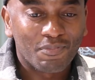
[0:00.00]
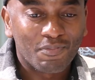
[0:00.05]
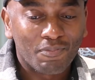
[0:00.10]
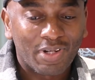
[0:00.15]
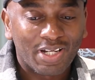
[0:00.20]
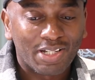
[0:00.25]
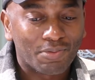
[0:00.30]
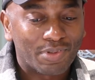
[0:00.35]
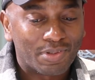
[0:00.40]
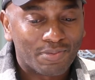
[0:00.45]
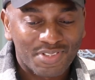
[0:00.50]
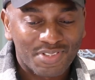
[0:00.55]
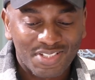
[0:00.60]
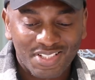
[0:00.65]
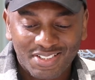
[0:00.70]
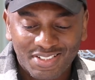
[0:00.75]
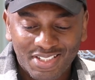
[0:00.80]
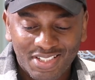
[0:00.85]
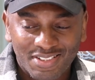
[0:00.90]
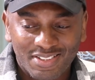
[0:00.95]
But it was
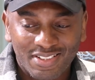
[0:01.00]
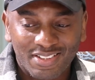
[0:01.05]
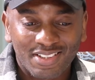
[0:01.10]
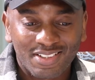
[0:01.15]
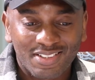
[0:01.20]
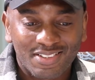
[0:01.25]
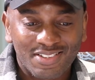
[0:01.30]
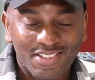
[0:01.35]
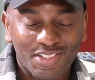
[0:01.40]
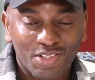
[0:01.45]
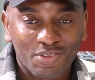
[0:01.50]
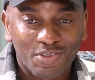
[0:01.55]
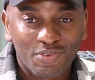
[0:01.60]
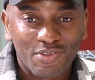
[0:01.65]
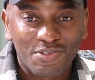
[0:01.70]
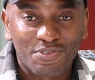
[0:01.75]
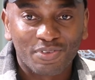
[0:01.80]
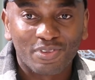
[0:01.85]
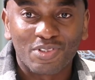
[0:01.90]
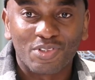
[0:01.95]
exciting. It
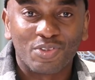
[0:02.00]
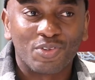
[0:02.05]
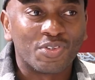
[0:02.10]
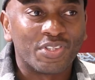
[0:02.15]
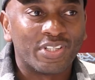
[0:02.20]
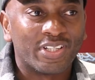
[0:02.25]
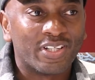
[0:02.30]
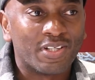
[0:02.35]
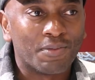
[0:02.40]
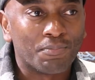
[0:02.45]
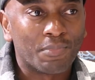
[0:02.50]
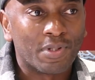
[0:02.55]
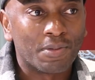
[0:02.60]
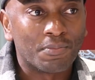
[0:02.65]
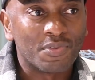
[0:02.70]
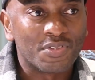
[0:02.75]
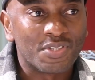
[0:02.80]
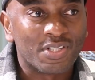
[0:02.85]
always feels good to hear my music.